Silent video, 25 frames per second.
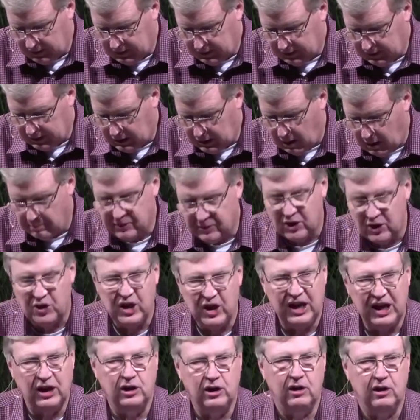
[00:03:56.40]
come to the
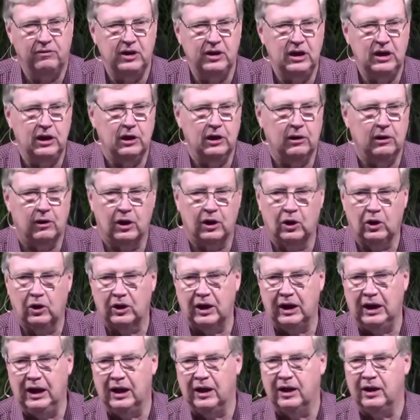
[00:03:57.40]
end of a year and looking
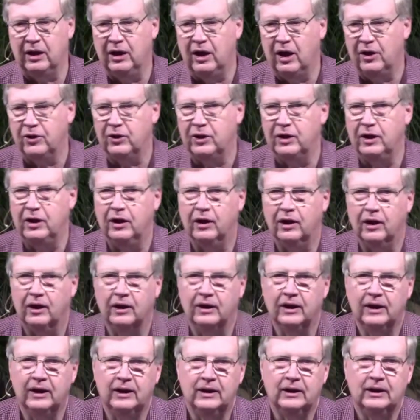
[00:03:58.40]
at another year,
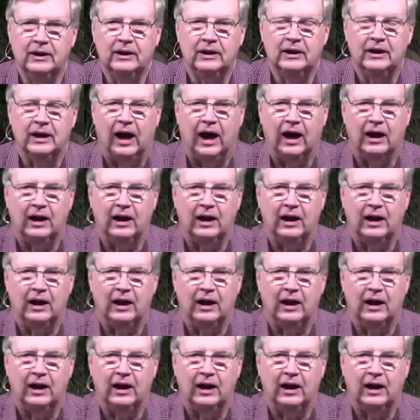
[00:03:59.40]
I'd